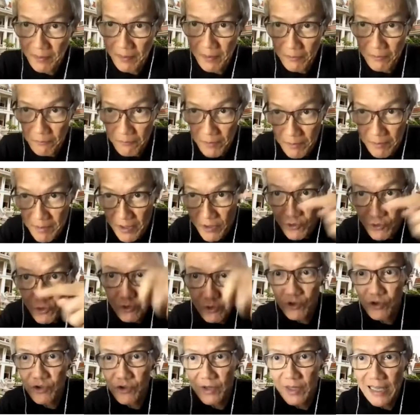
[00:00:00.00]
we will
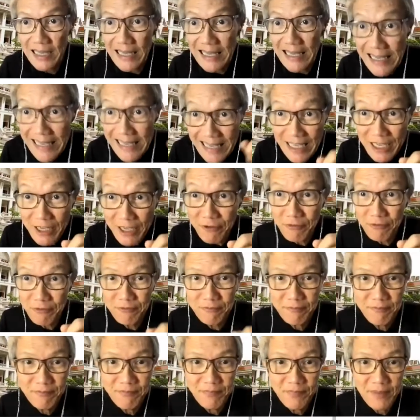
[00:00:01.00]
choose if
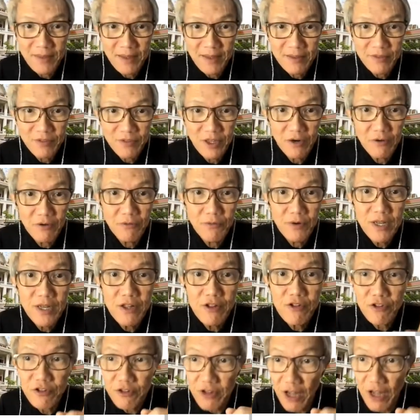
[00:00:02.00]
the
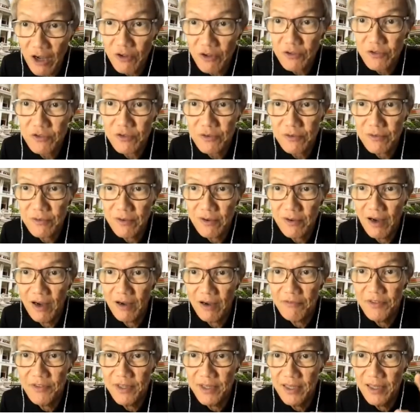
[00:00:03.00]
result
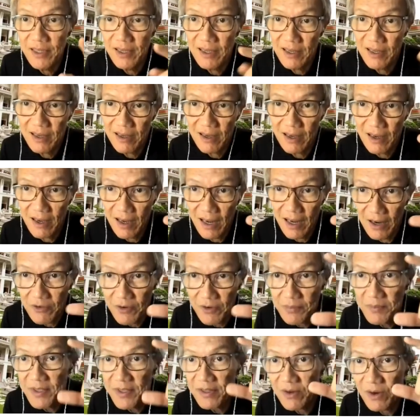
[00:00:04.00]
of the
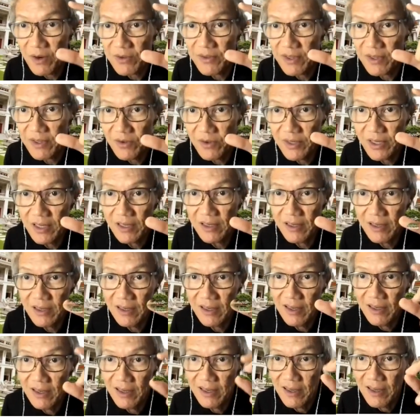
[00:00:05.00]
arithmetic logic unit
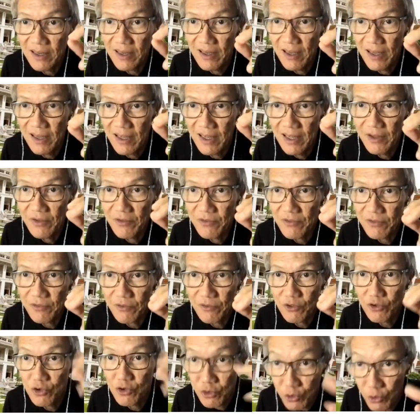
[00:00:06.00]
is
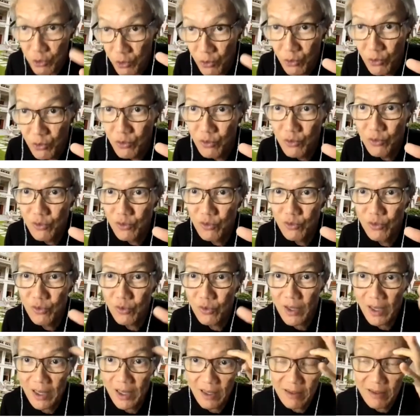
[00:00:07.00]
true.
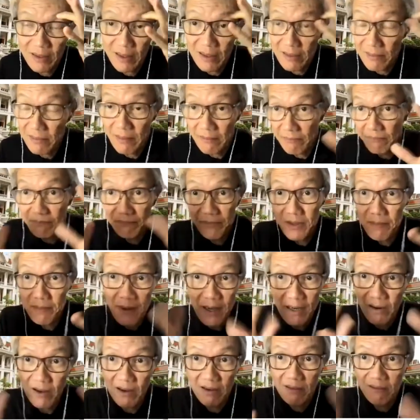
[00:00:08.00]
Okay, it
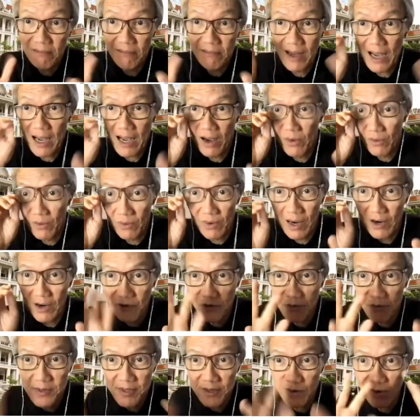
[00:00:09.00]
depends on how
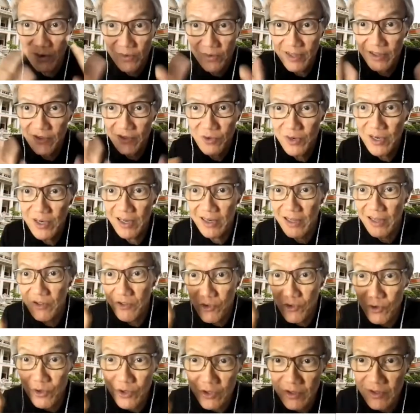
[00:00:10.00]
arithmetic logic unit is
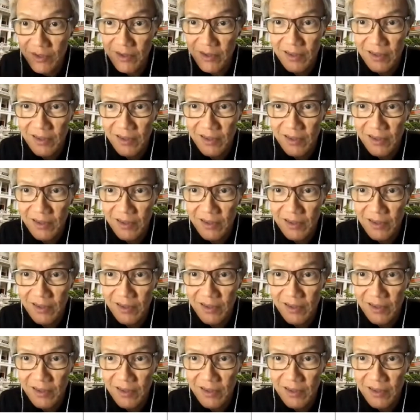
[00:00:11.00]
used,